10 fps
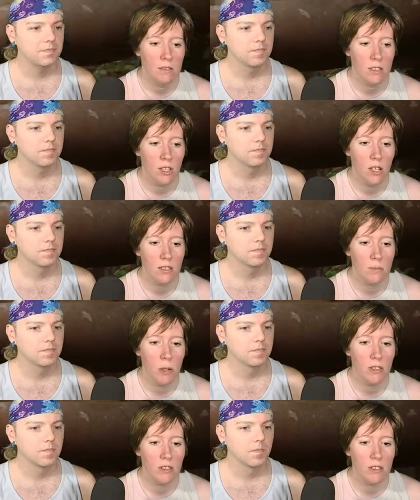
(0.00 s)
Speaker 1: Not
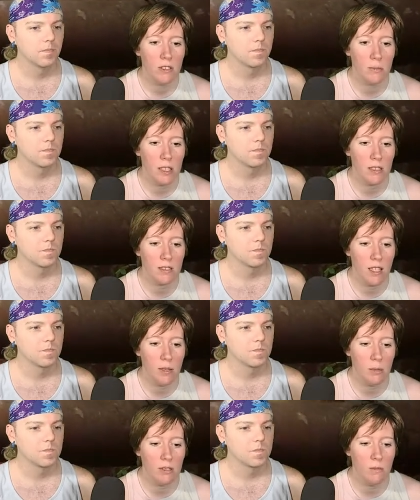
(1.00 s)
sponsored because
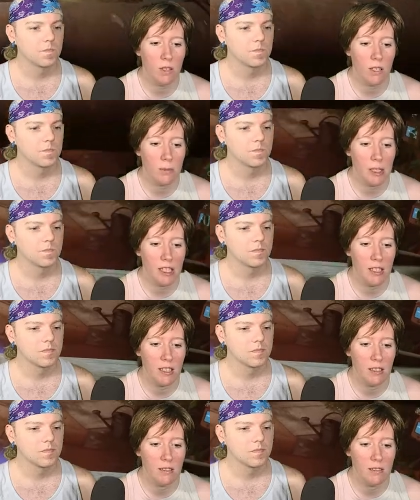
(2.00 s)
I wouldn't want to
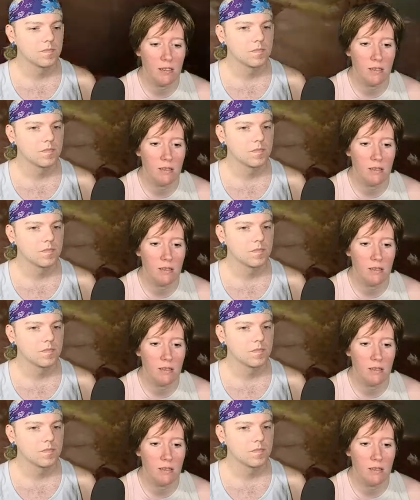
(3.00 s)
be hmm.